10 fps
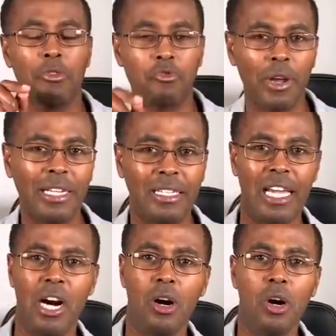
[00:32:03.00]
right
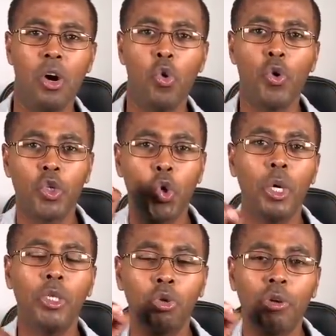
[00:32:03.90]
now who is
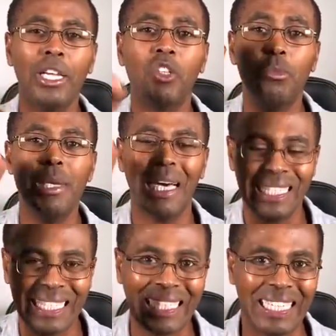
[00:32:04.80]
going to write to me
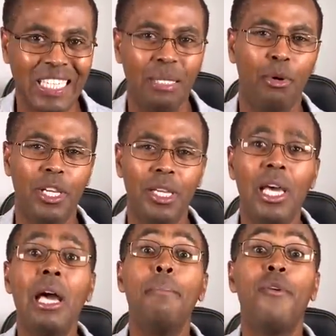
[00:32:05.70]
a testimony
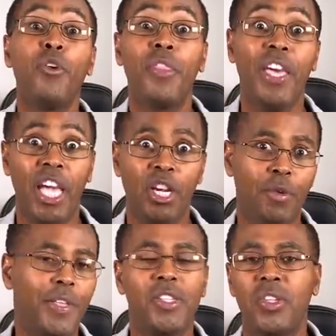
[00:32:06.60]
before the end
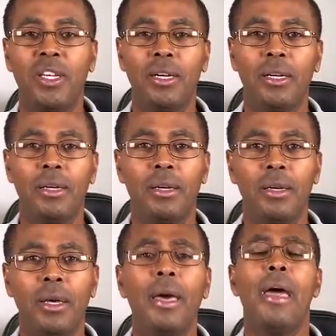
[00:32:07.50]
of this year.
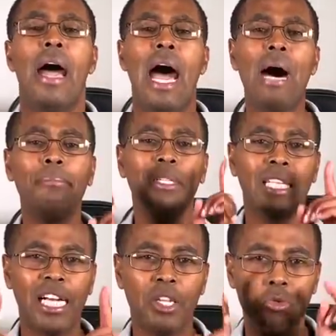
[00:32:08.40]
I'm
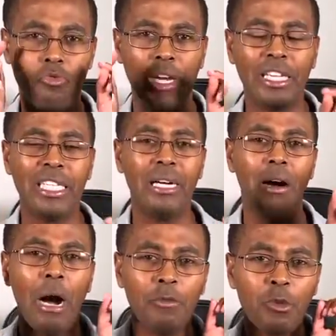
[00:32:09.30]
telling you right
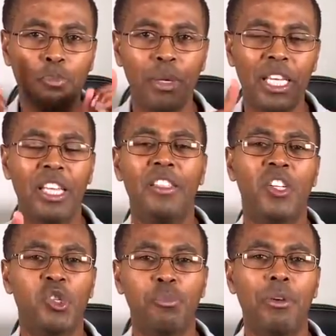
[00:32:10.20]
now, I'm speaking in
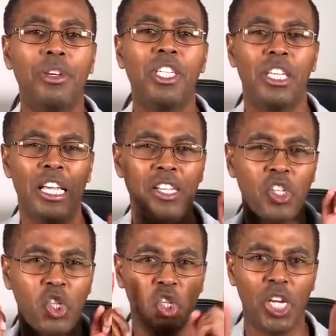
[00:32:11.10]
the spirit
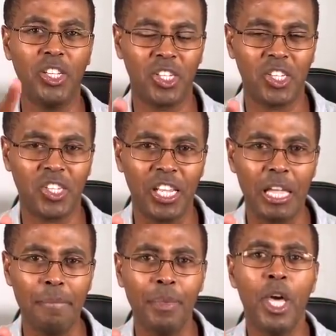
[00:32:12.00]
in Jesus'
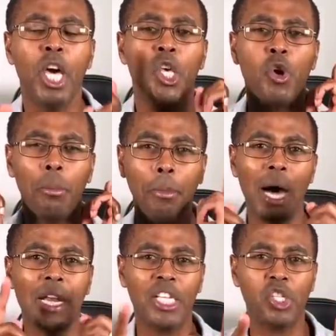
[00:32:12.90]
name. Your
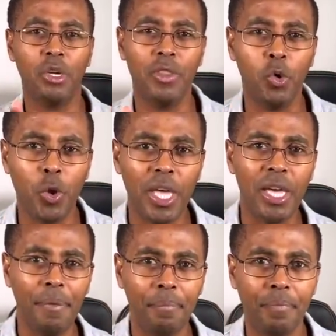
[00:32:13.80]
man is on the
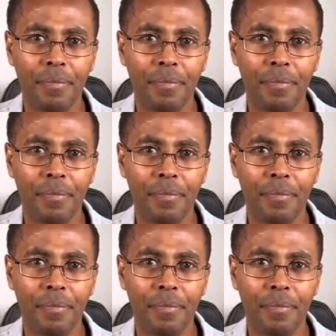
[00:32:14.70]
way.